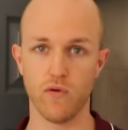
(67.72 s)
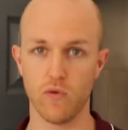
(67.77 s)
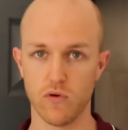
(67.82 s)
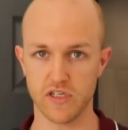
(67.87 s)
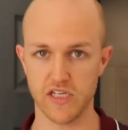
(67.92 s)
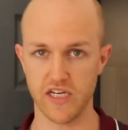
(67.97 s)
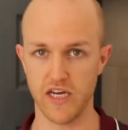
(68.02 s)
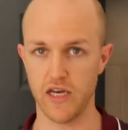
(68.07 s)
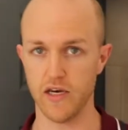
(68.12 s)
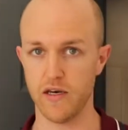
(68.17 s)

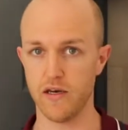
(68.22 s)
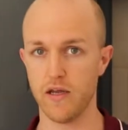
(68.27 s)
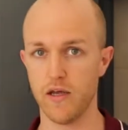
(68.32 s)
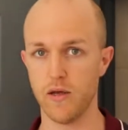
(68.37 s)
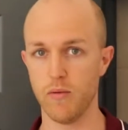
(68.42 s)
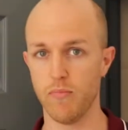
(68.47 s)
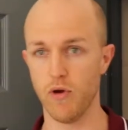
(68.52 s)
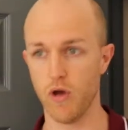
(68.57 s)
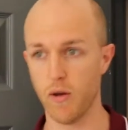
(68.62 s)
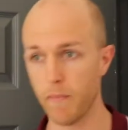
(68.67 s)

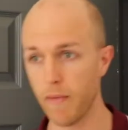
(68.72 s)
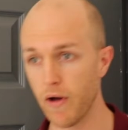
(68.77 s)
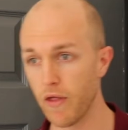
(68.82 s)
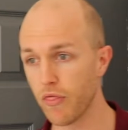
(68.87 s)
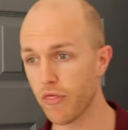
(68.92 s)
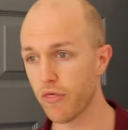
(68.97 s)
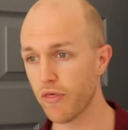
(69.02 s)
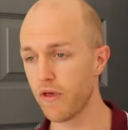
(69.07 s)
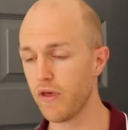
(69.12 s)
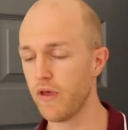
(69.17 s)
$410 per
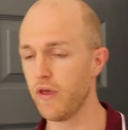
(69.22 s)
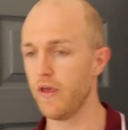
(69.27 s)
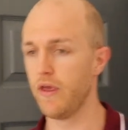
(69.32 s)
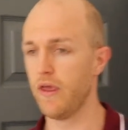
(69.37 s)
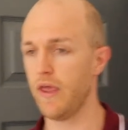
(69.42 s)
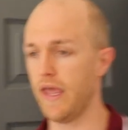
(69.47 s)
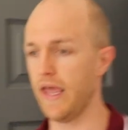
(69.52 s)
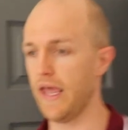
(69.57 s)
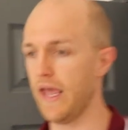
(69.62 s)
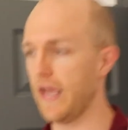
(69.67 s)
month.
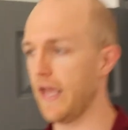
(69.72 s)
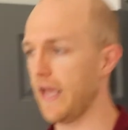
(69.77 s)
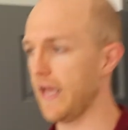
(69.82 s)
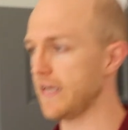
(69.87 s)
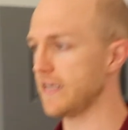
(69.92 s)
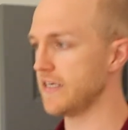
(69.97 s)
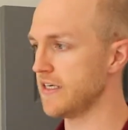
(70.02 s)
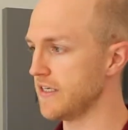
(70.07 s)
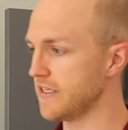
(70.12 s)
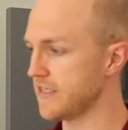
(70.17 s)

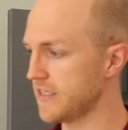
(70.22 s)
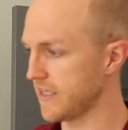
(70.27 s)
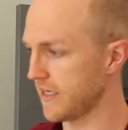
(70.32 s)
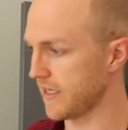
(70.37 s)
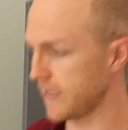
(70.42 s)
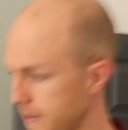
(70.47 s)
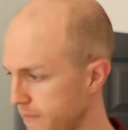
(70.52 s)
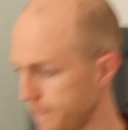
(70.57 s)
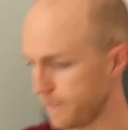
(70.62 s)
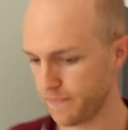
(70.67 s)
And
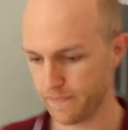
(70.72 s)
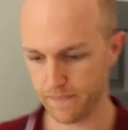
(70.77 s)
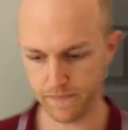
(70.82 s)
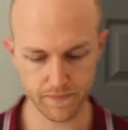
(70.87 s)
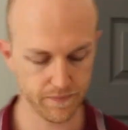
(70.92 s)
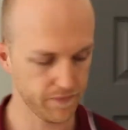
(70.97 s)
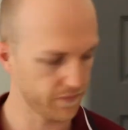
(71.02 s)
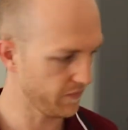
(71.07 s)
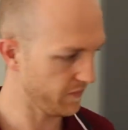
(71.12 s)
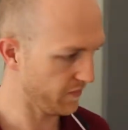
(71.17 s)

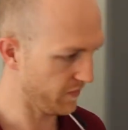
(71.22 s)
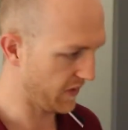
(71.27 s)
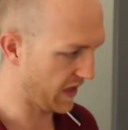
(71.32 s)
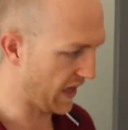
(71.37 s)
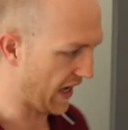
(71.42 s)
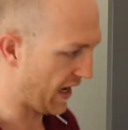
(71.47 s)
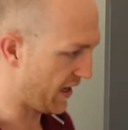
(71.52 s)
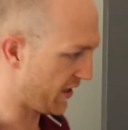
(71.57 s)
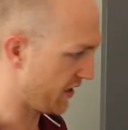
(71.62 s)
yeah,